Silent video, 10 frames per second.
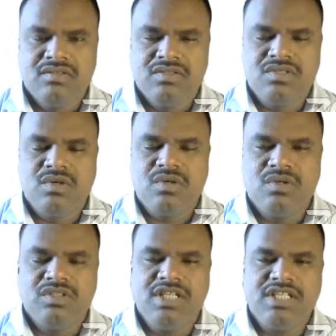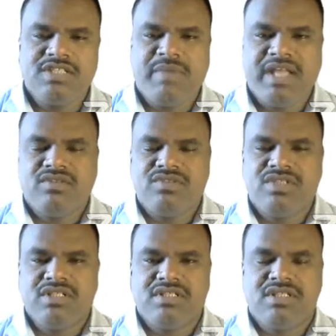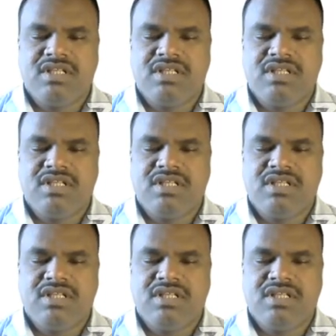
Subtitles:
So these pathogens,